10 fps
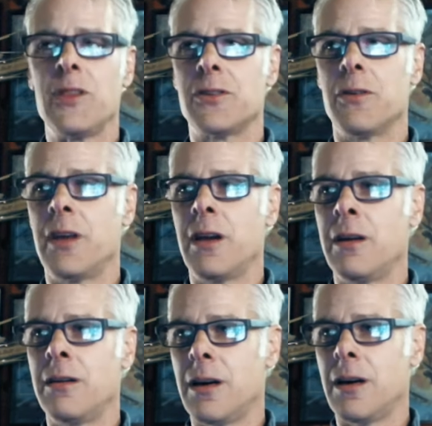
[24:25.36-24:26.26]
So
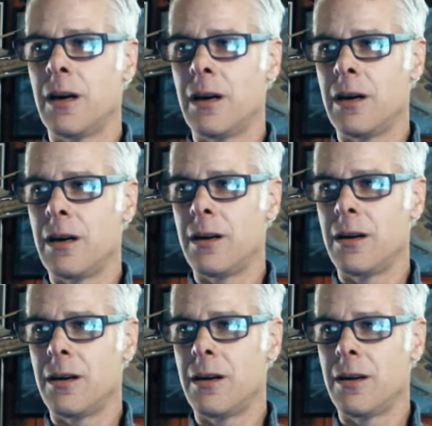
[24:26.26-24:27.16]
then
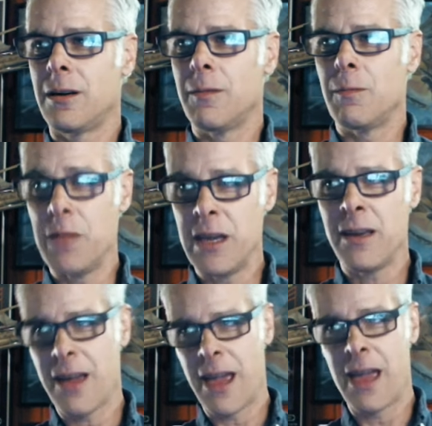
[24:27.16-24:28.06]

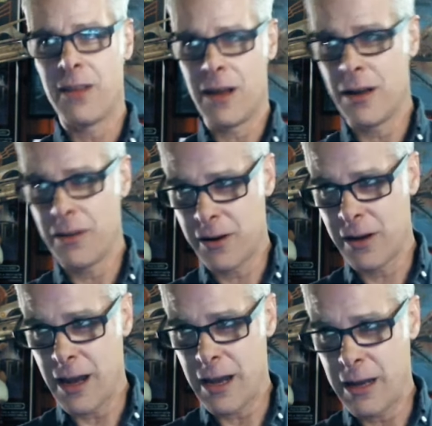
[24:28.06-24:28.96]
me and the other
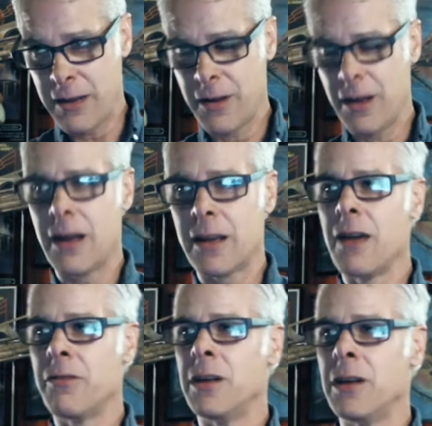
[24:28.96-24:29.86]
guy,
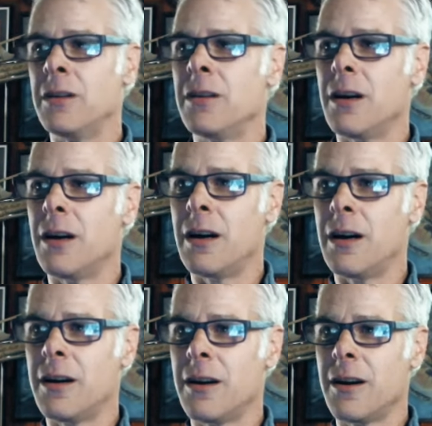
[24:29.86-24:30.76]
Kevin,
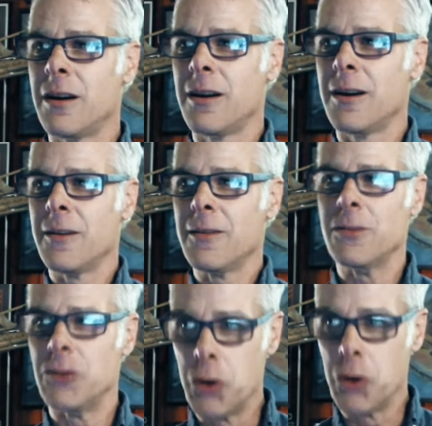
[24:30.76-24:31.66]

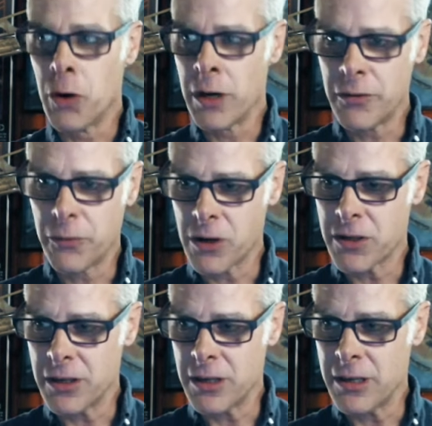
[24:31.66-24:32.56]
joined
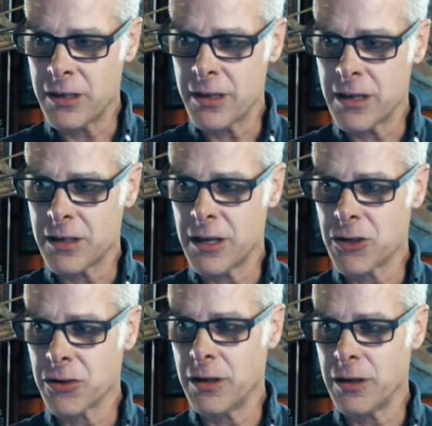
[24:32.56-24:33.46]
forces
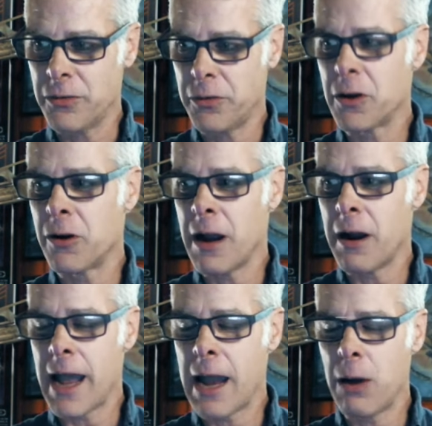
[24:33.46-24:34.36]
essentially to figure
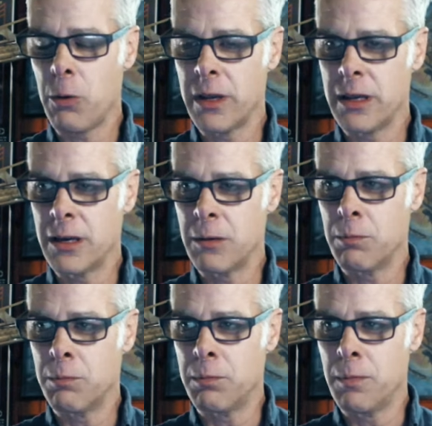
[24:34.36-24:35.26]
out how we could get
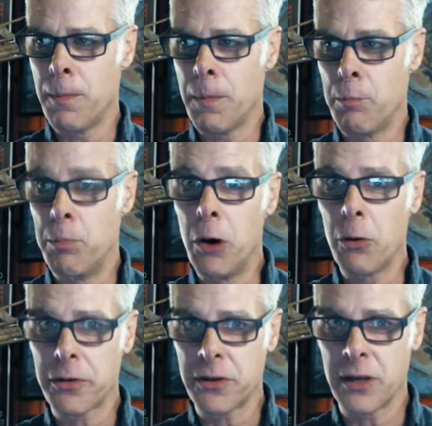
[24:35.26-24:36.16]
them
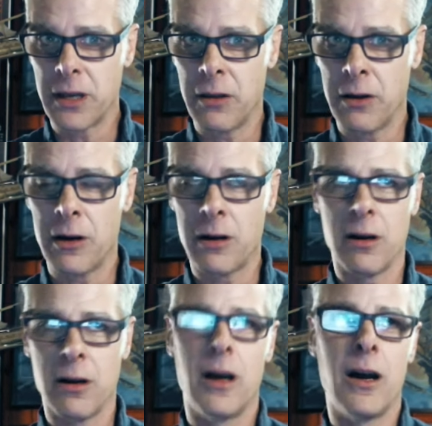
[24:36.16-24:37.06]
both together,
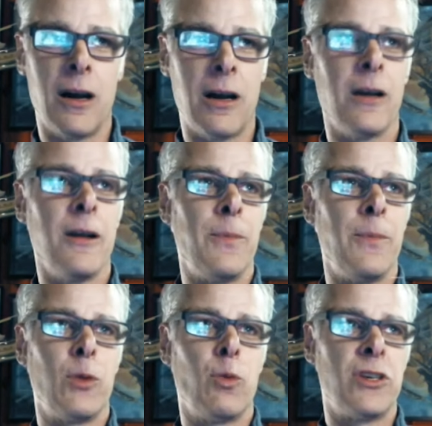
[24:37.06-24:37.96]

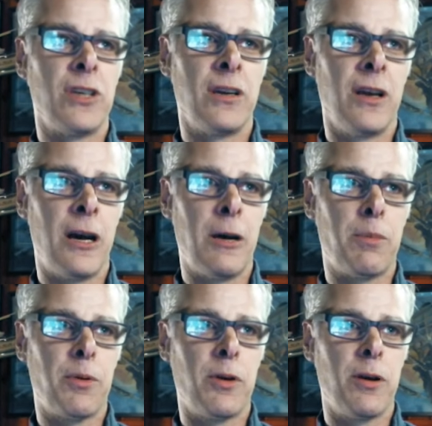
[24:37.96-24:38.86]
which ended
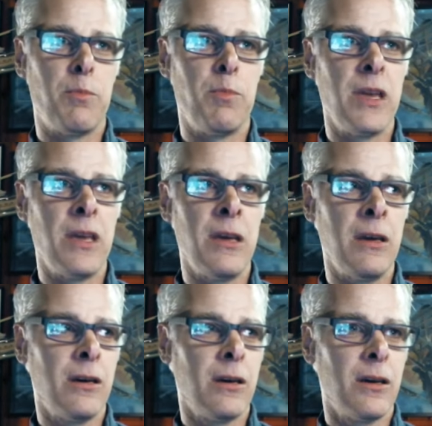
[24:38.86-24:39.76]
up
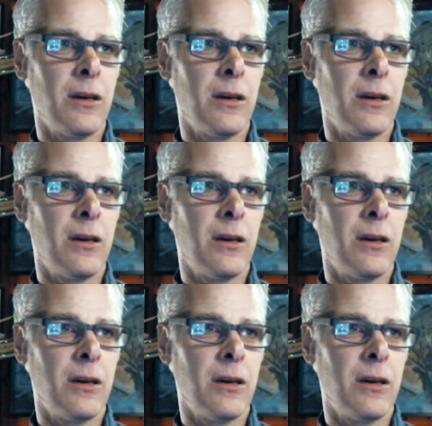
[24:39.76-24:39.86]
me